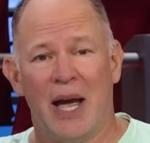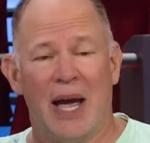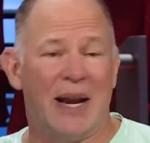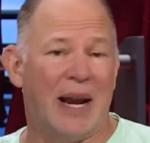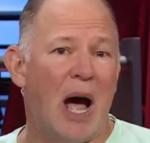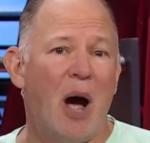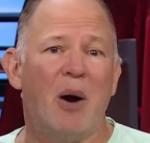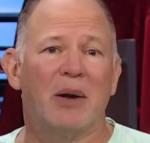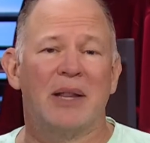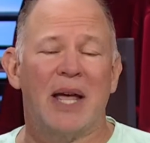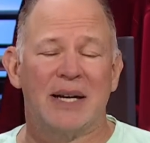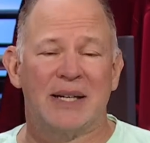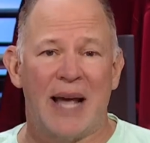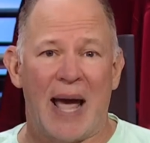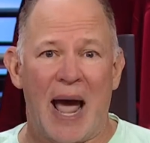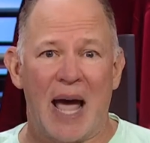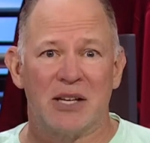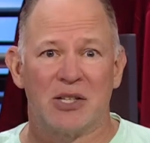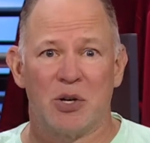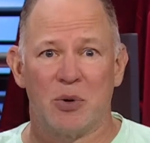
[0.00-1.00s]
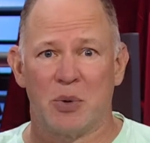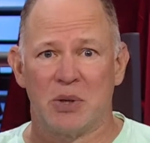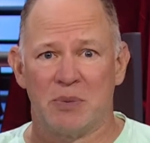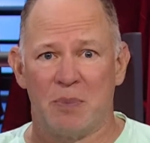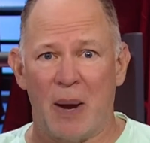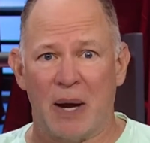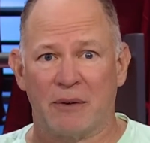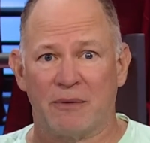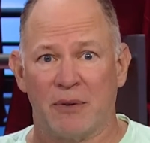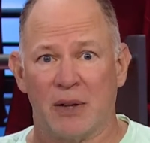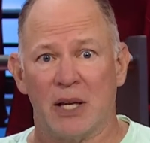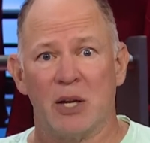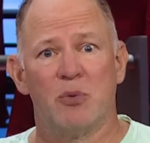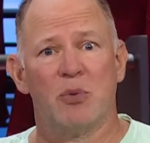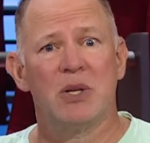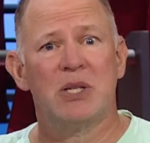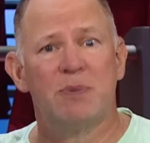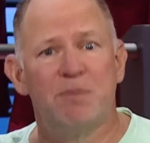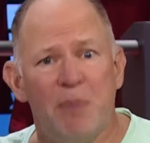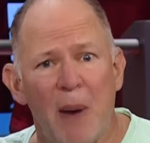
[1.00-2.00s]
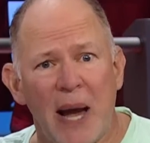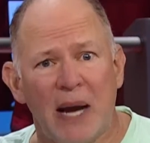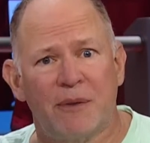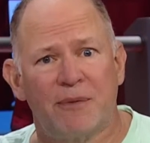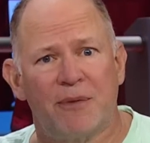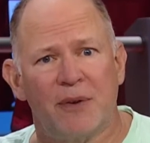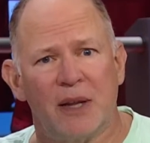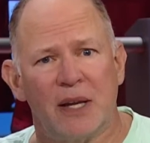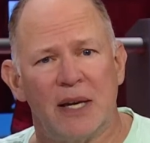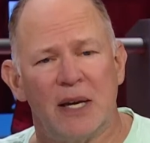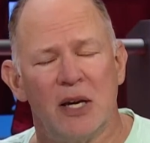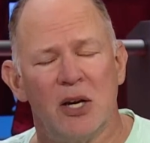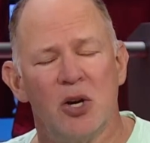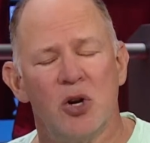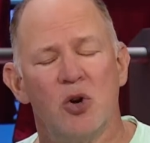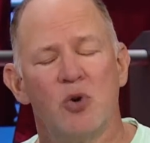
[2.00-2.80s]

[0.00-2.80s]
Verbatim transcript: And now I'd like to ask you respectfully, respectfully,